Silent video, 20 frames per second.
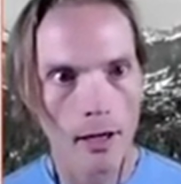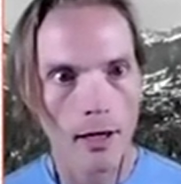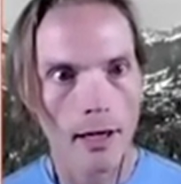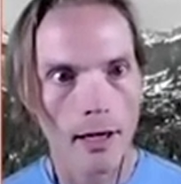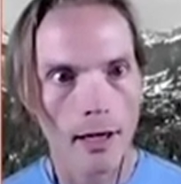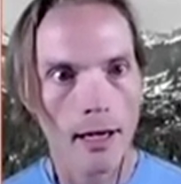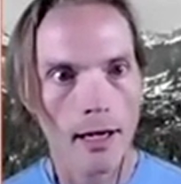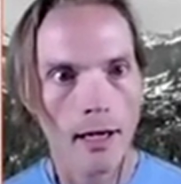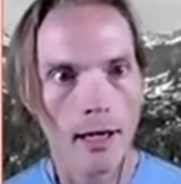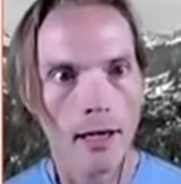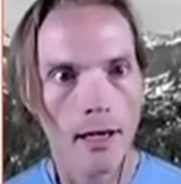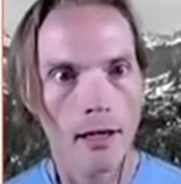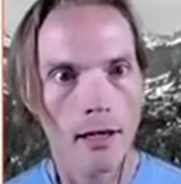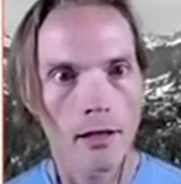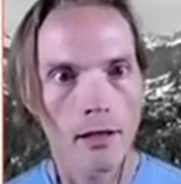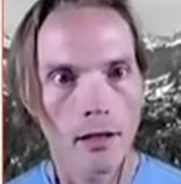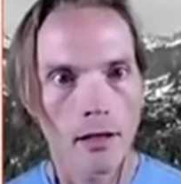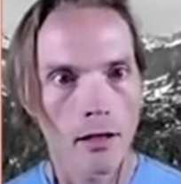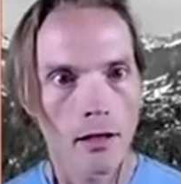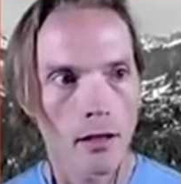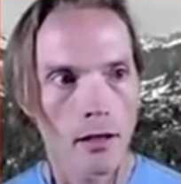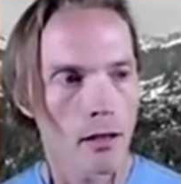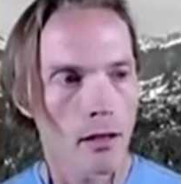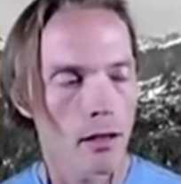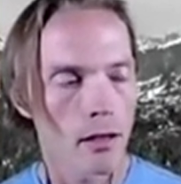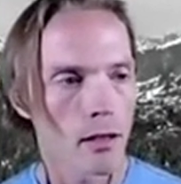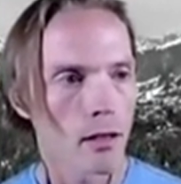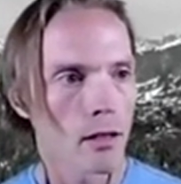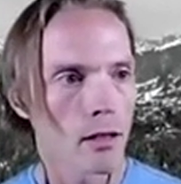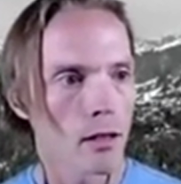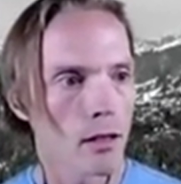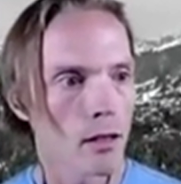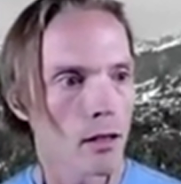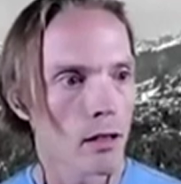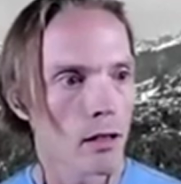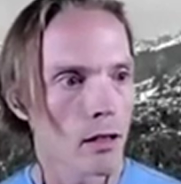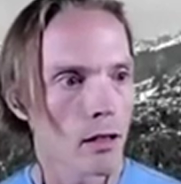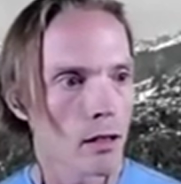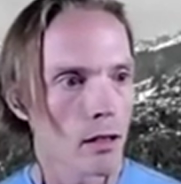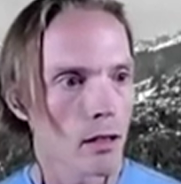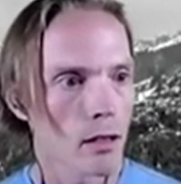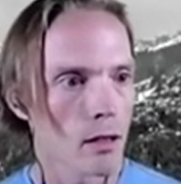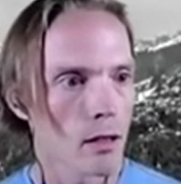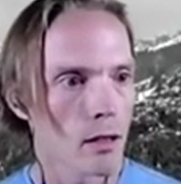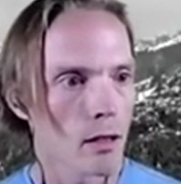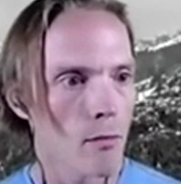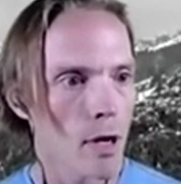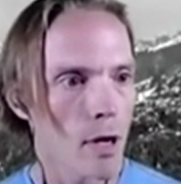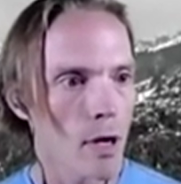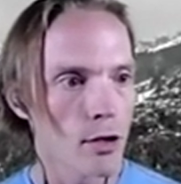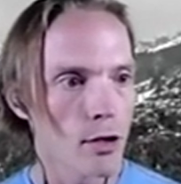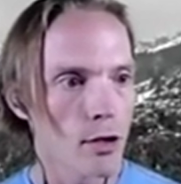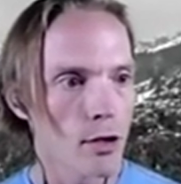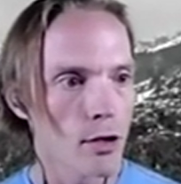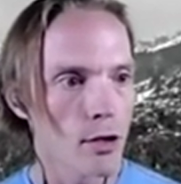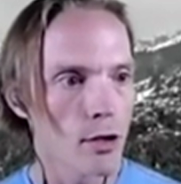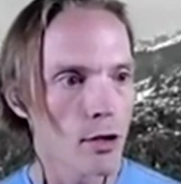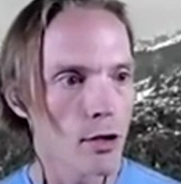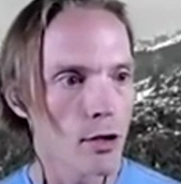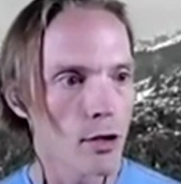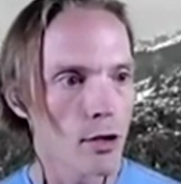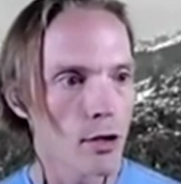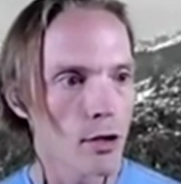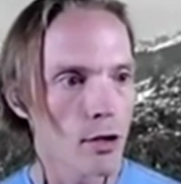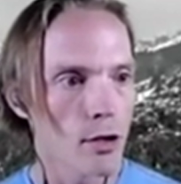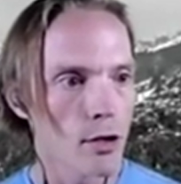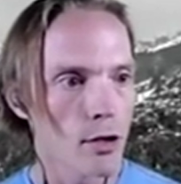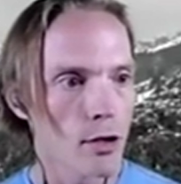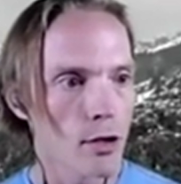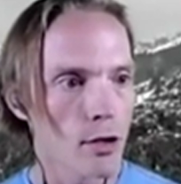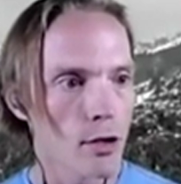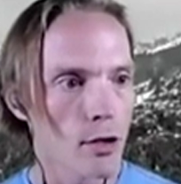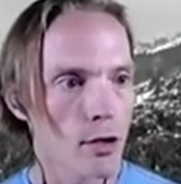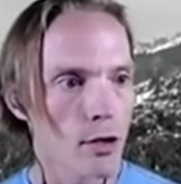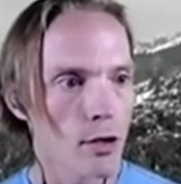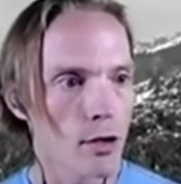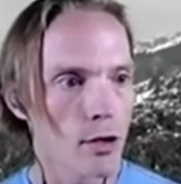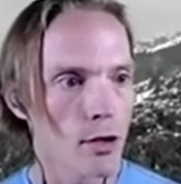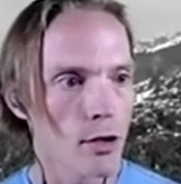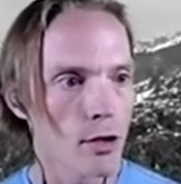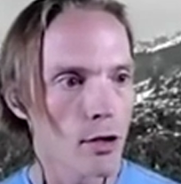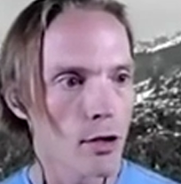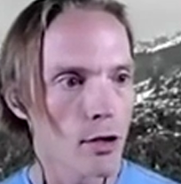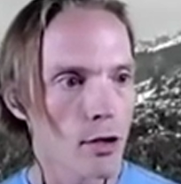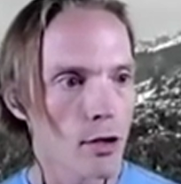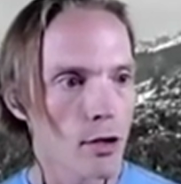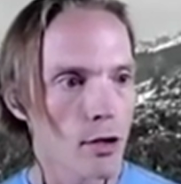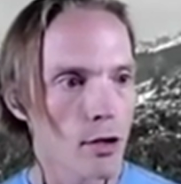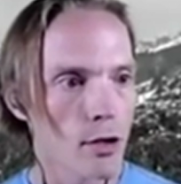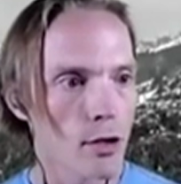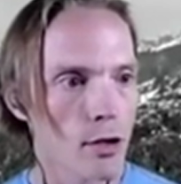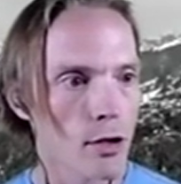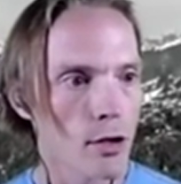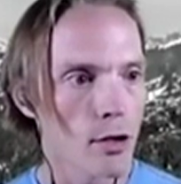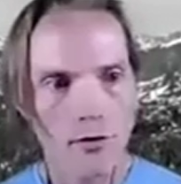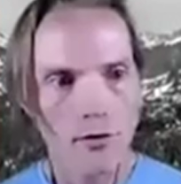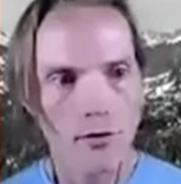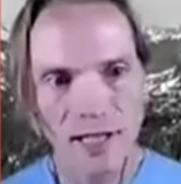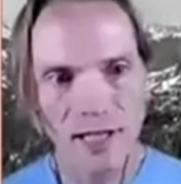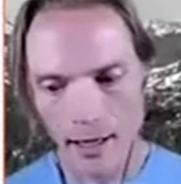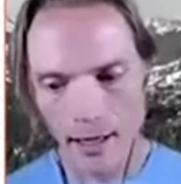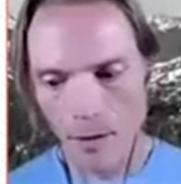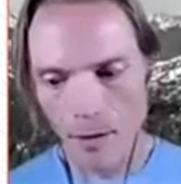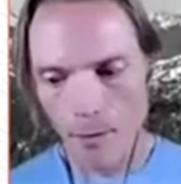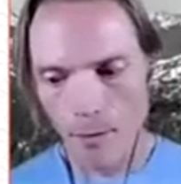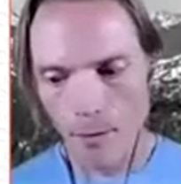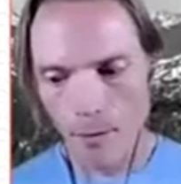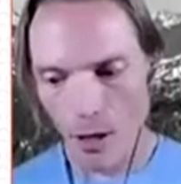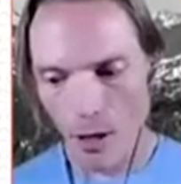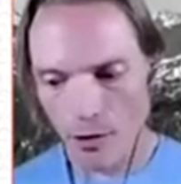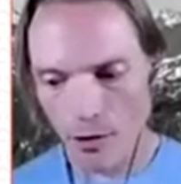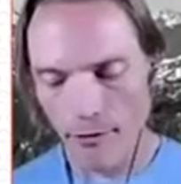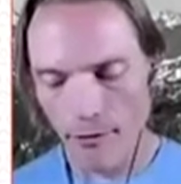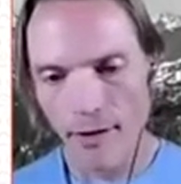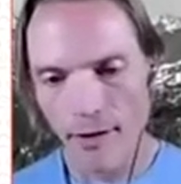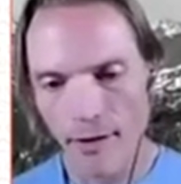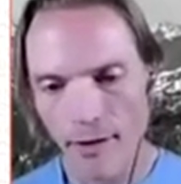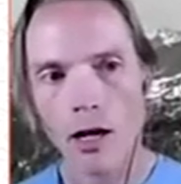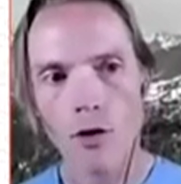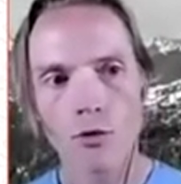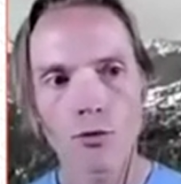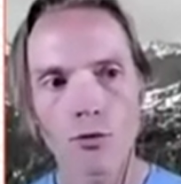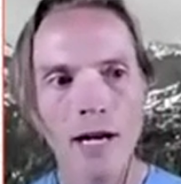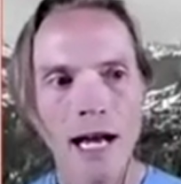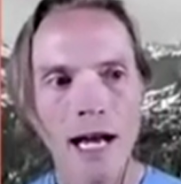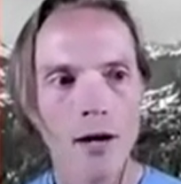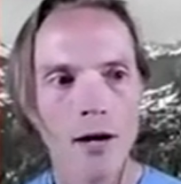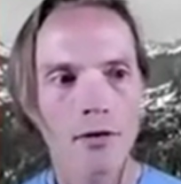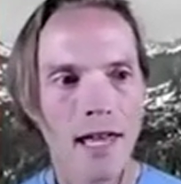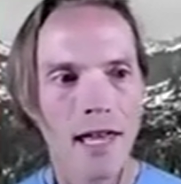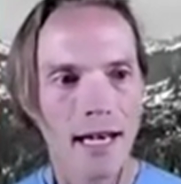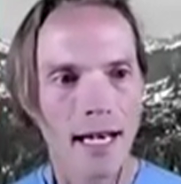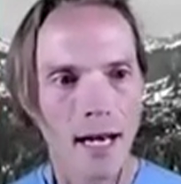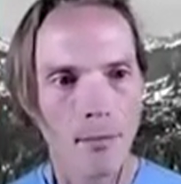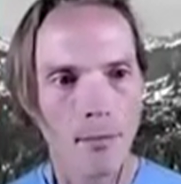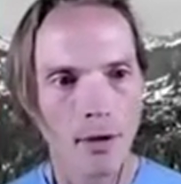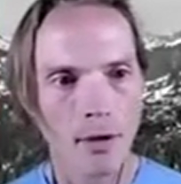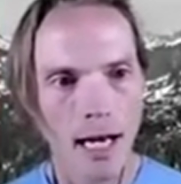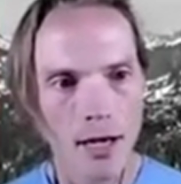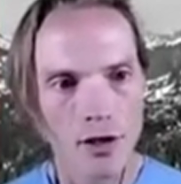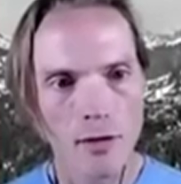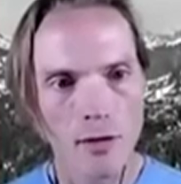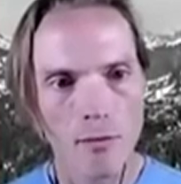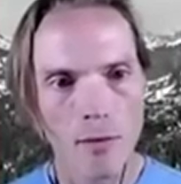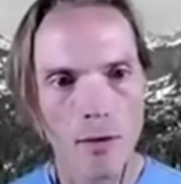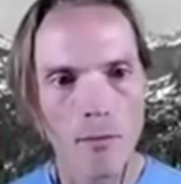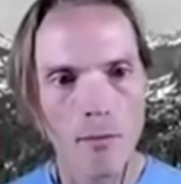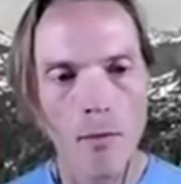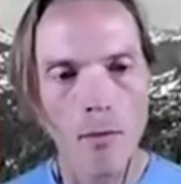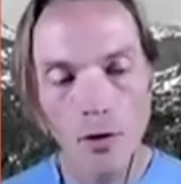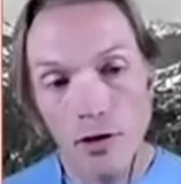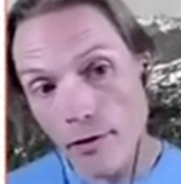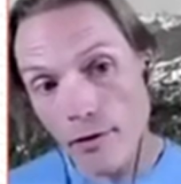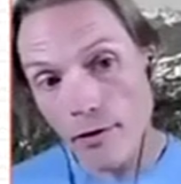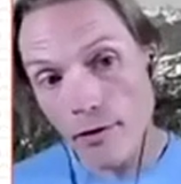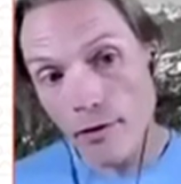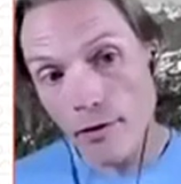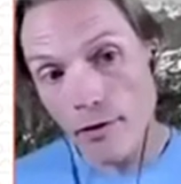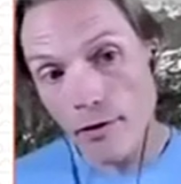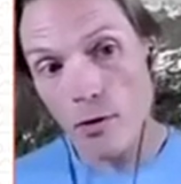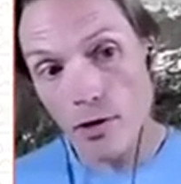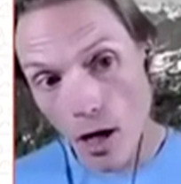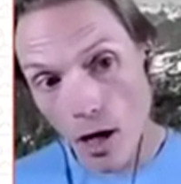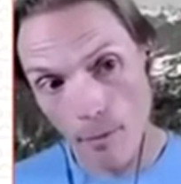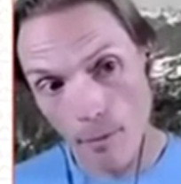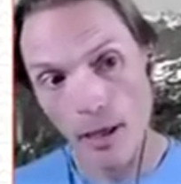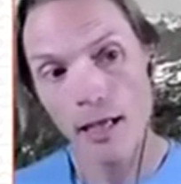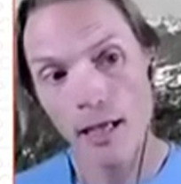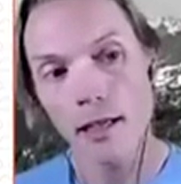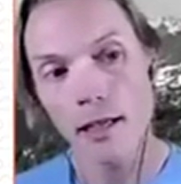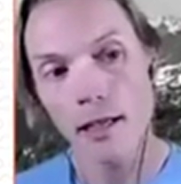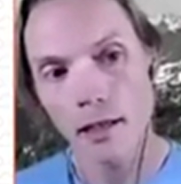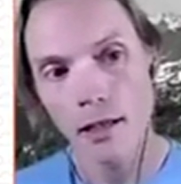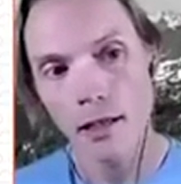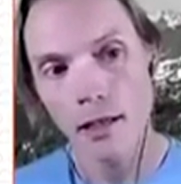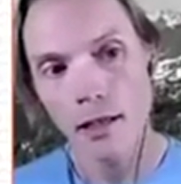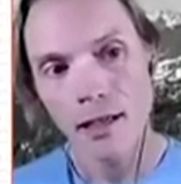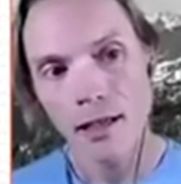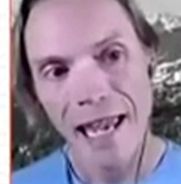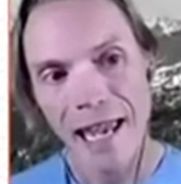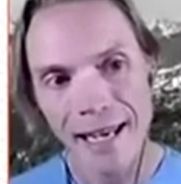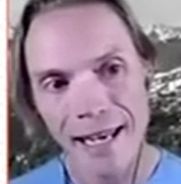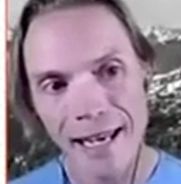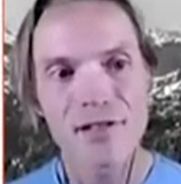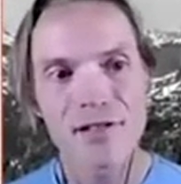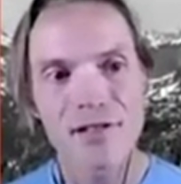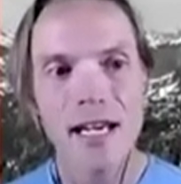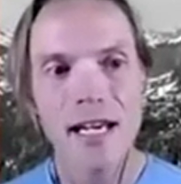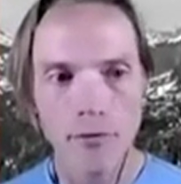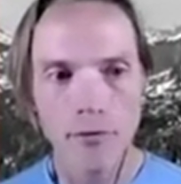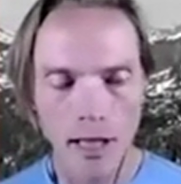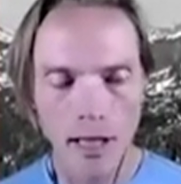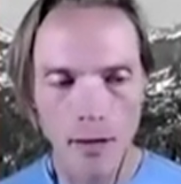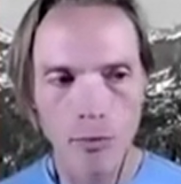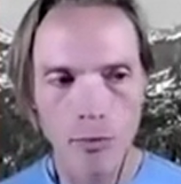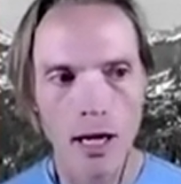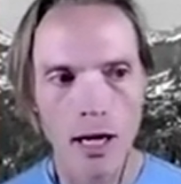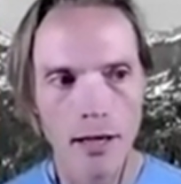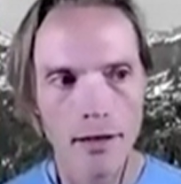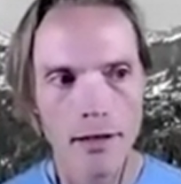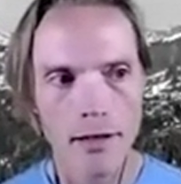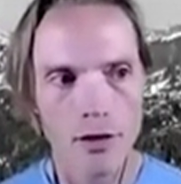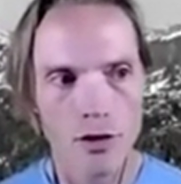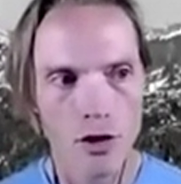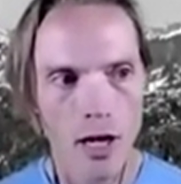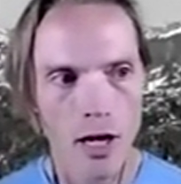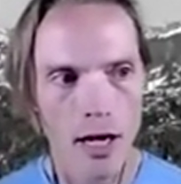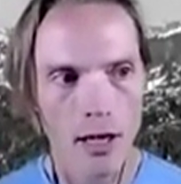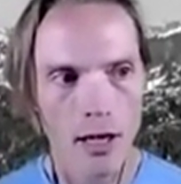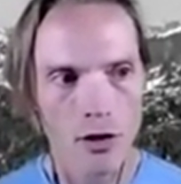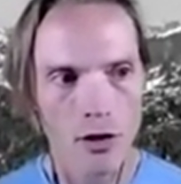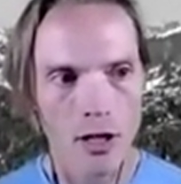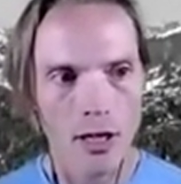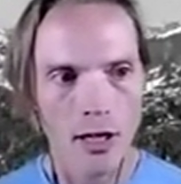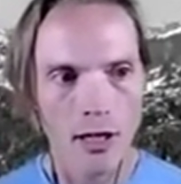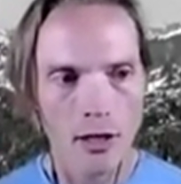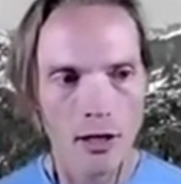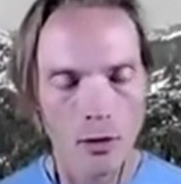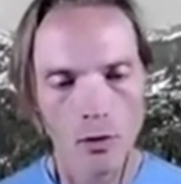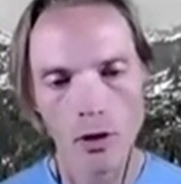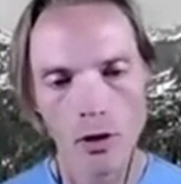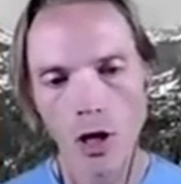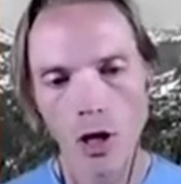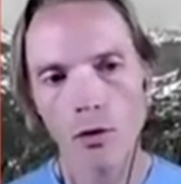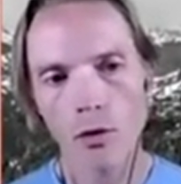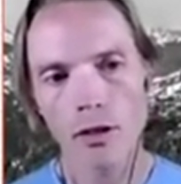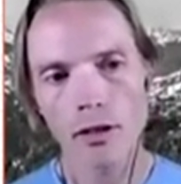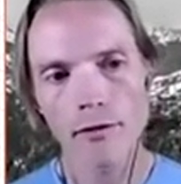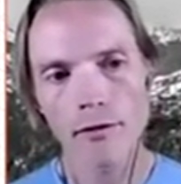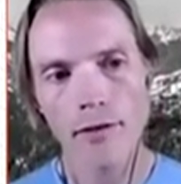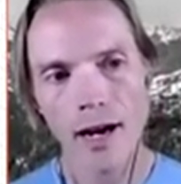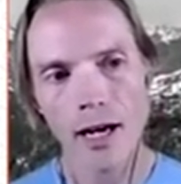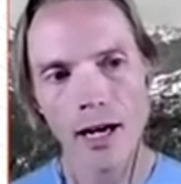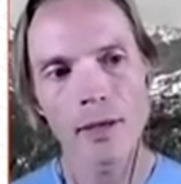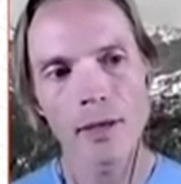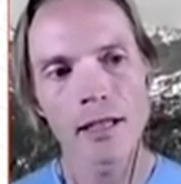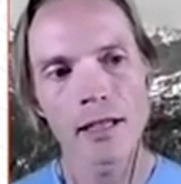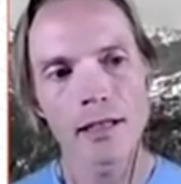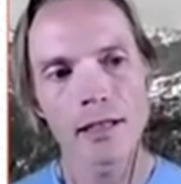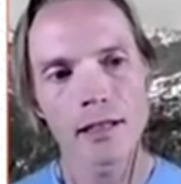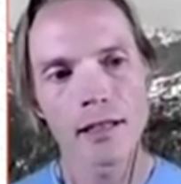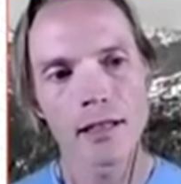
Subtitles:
had my new namespace created. So I've just added a bunch of vigor around that application, but most of it was automated. And I've safely applied this change to a lower environment,